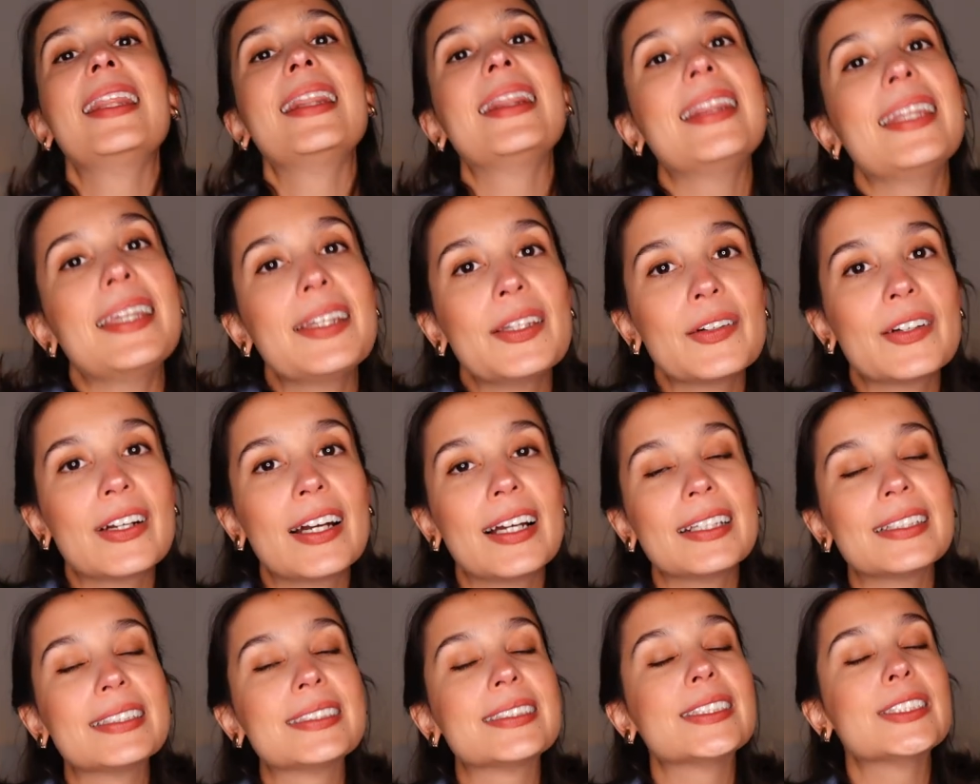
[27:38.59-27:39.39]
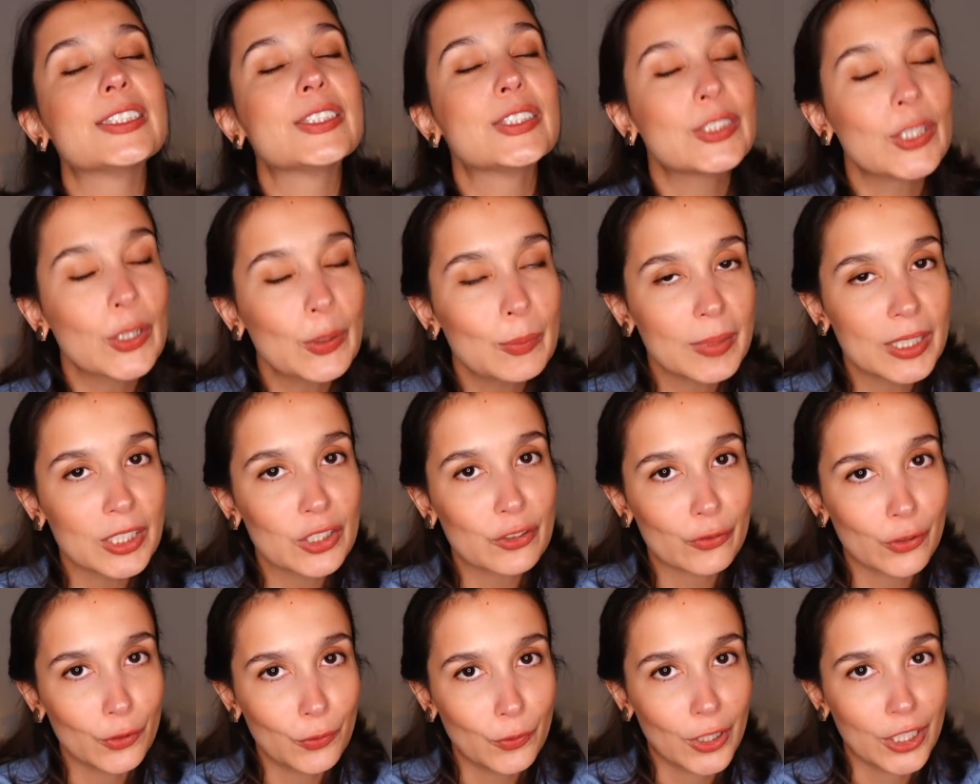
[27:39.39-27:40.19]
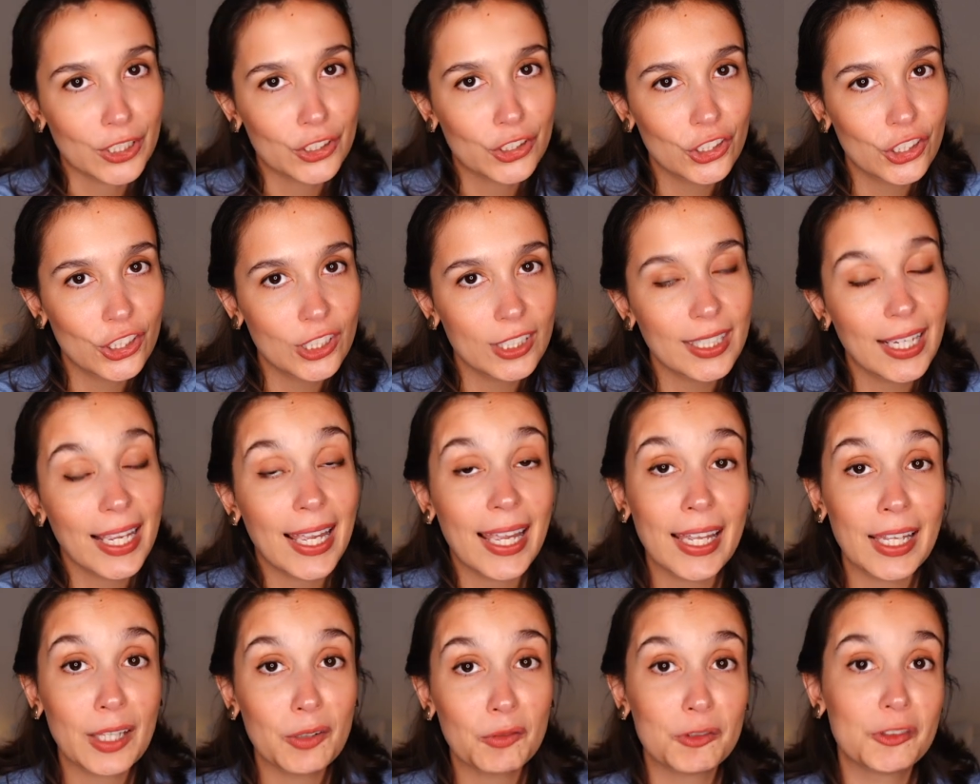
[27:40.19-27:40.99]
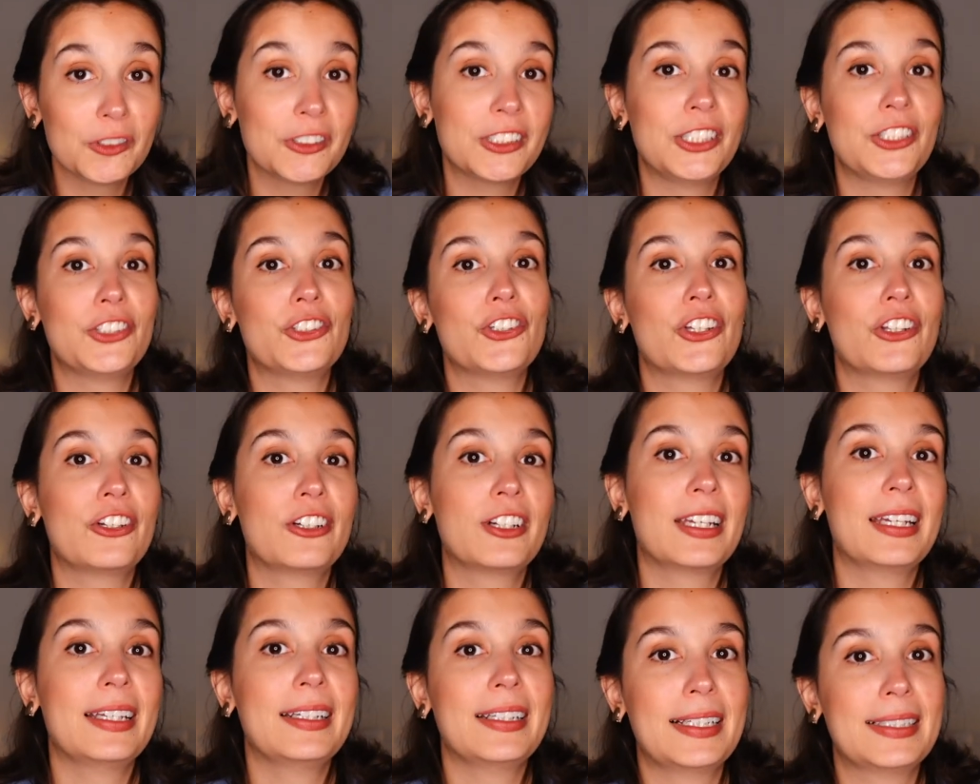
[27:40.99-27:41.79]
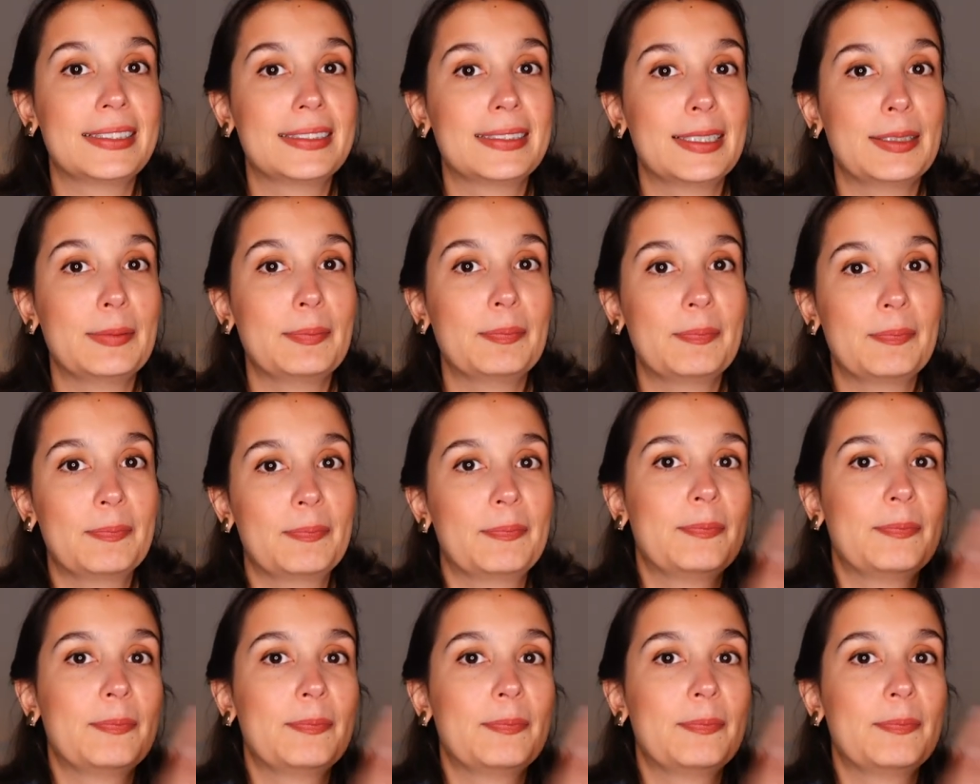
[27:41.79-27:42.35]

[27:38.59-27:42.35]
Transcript: Thank you guys so much for watching, and we'll see each other again next time.